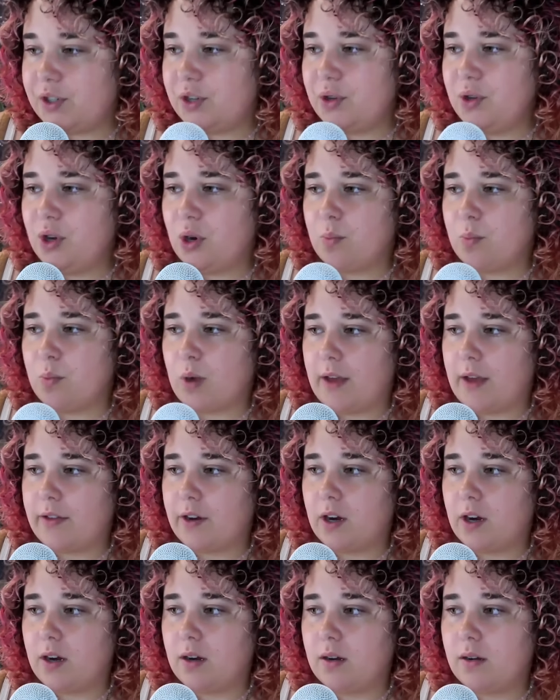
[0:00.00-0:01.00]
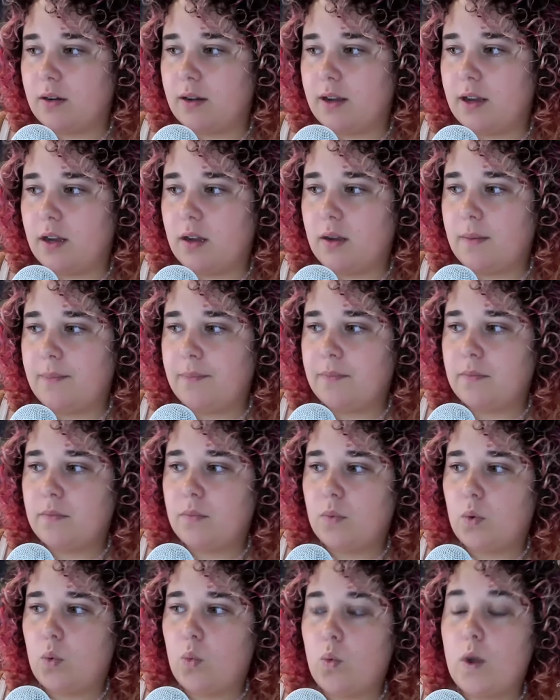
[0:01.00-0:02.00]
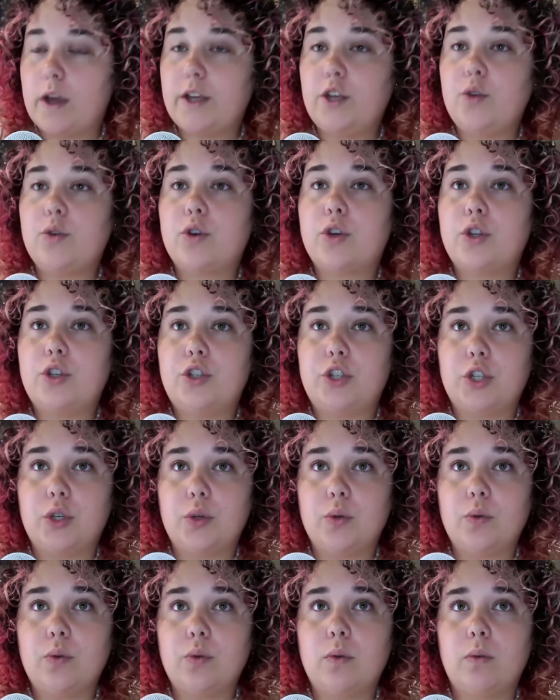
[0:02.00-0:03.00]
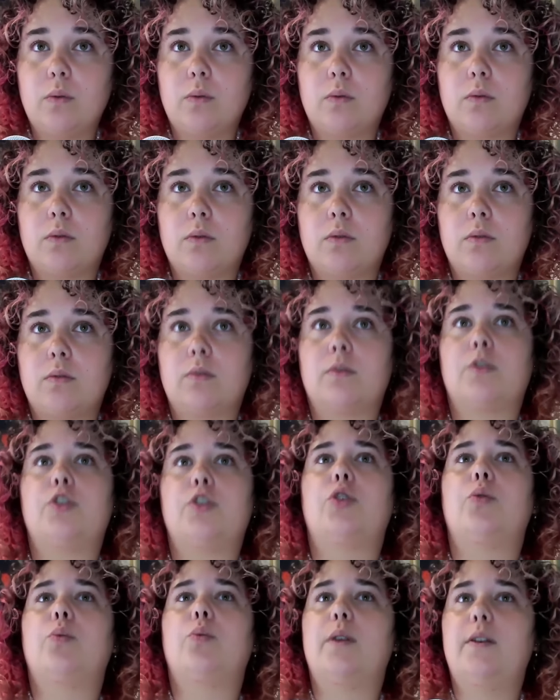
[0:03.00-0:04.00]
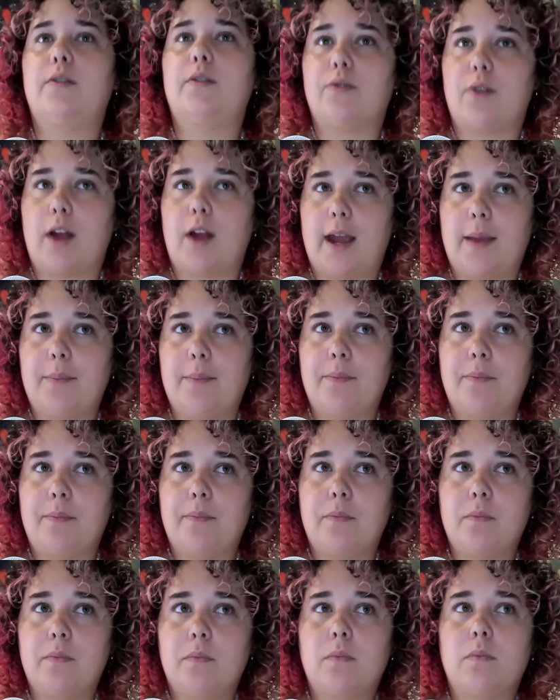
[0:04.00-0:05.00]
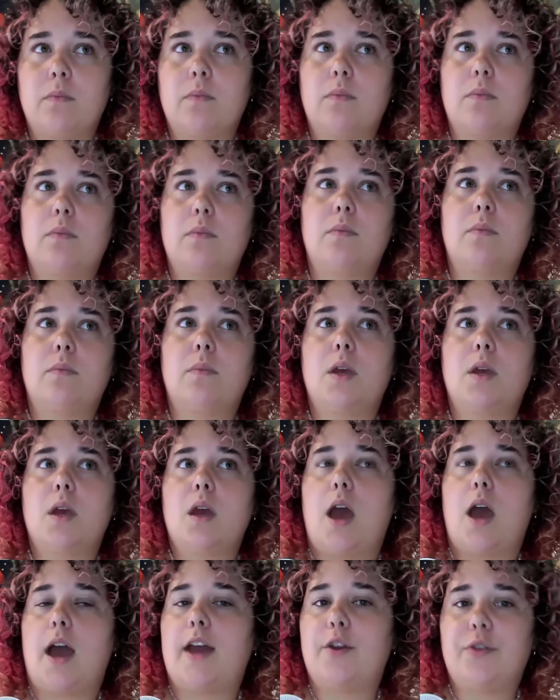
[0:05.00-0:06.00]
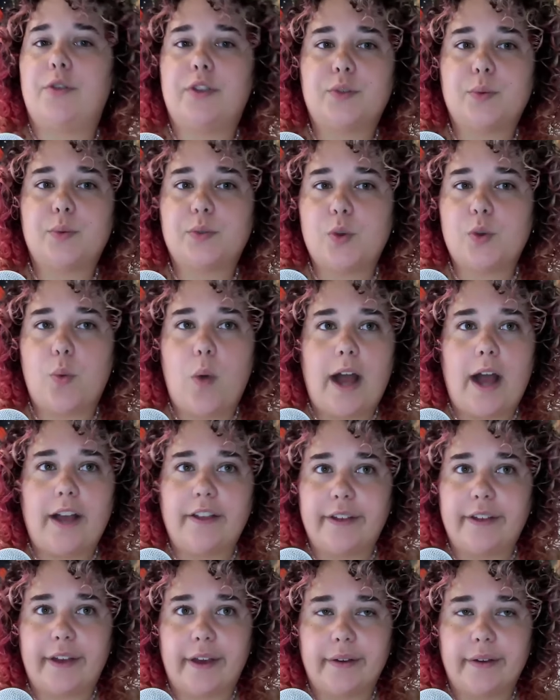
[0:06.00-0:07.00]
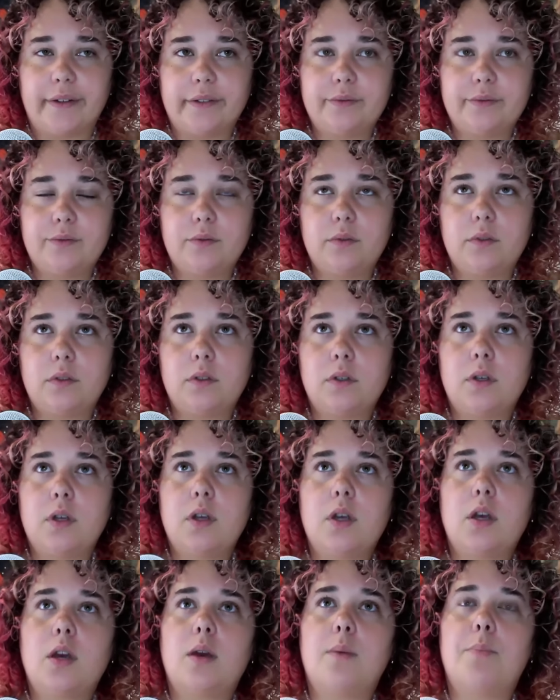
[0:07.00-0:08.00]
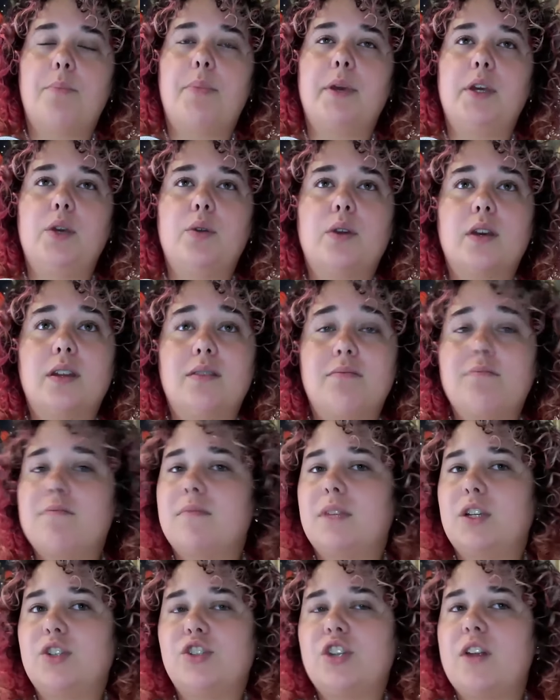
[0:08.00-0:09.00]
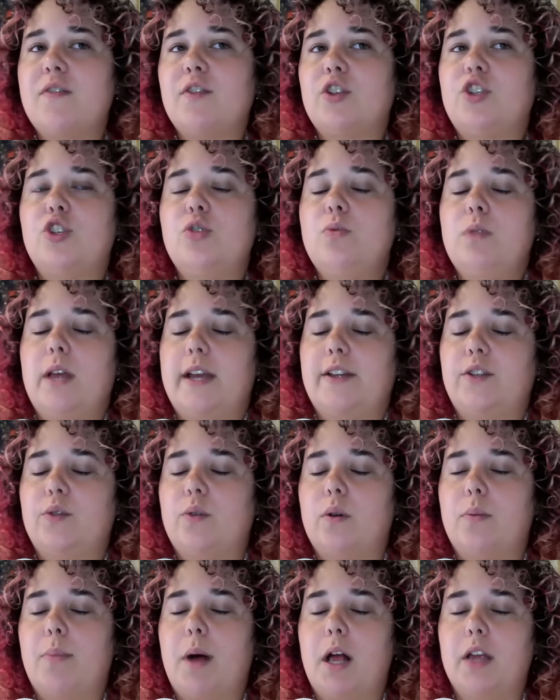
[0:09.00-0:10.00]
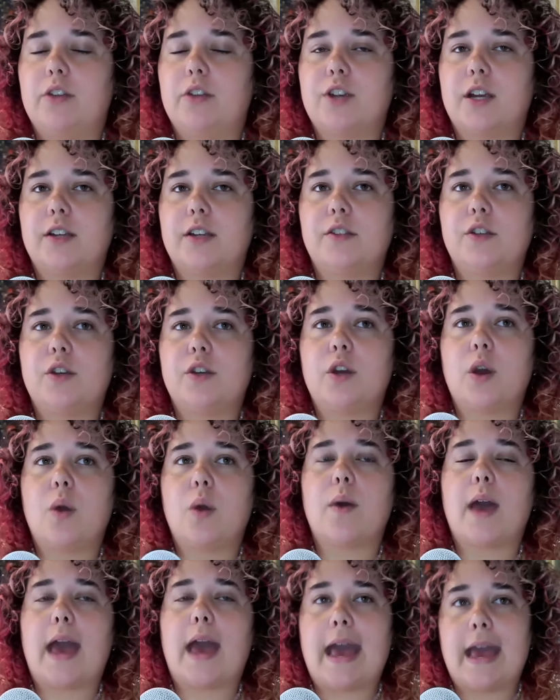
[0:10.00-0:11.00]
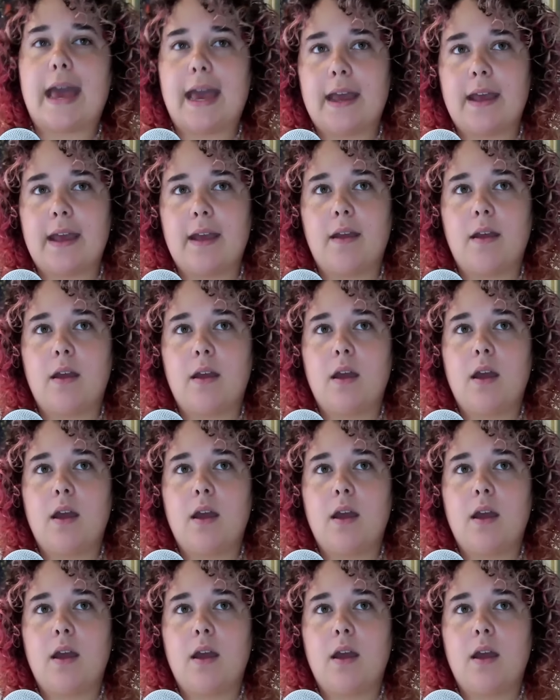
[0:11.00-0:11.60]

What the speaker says: to your brother, what you could do to reframe, I know this was a while ago, but there's never too late to apologize. You go, hey,